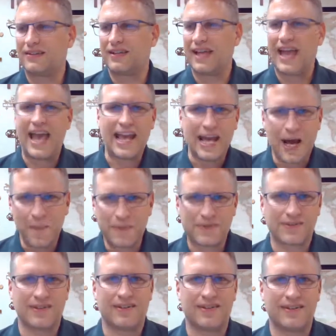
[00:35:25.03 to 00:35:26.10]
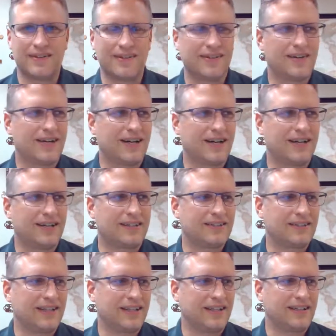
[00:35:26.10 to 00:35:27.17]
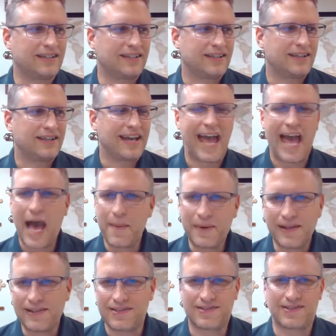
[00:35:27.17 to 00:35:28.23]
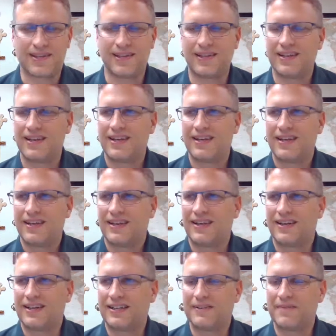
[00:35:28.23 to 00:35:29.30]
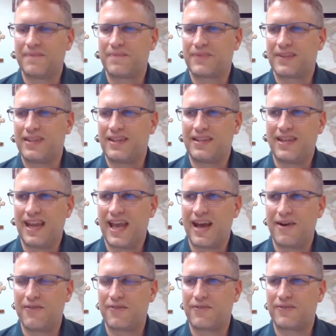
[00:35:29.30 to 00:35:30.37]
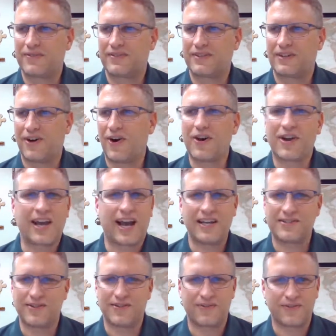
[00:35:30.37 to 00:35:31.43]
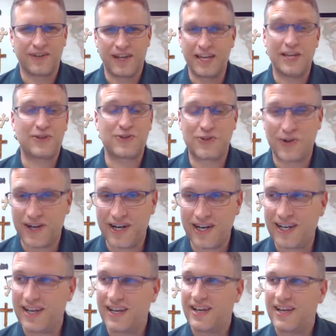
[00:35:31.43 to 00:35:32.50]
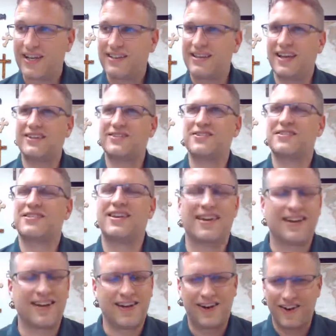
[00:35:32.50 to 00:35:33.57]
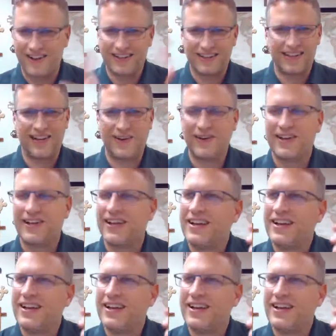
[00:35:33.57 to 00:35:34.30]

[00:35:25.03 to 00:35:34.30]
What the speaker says: hang-ups and habits and they have all kinds of history that just you know